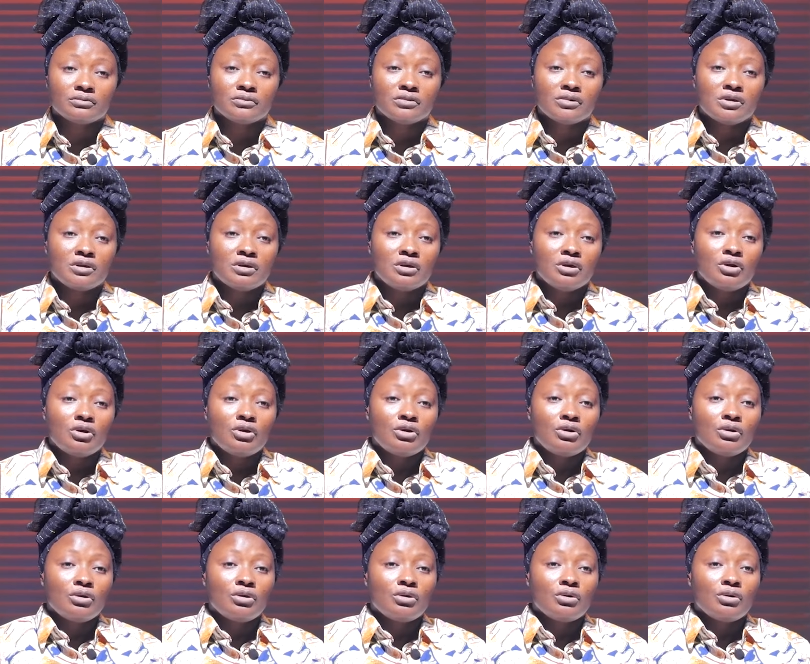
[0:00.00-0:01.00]

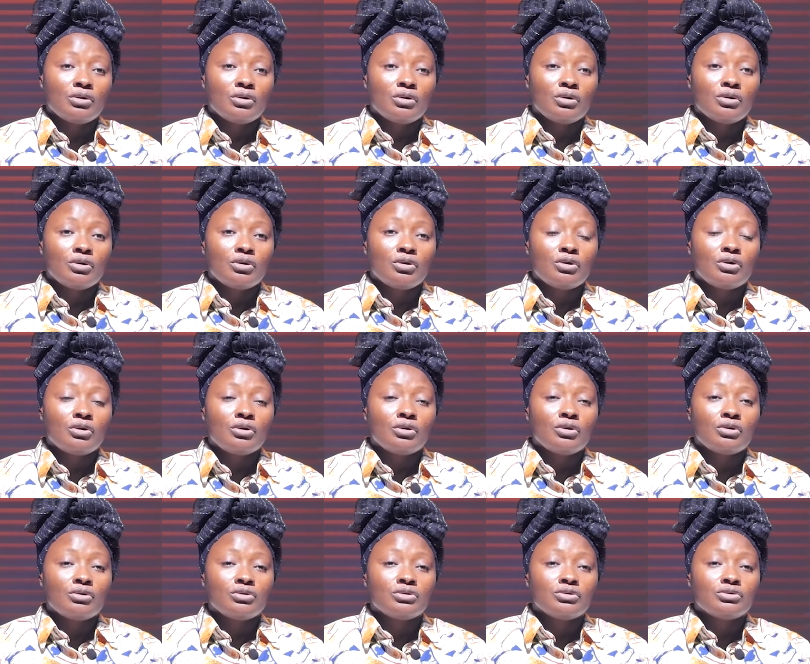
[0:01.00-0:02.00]

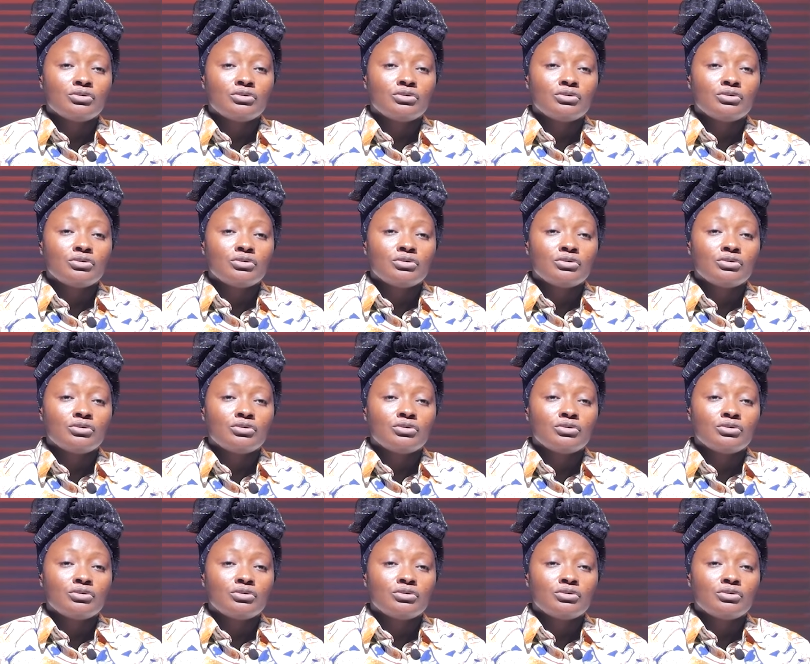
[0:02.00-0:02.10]
[no speech]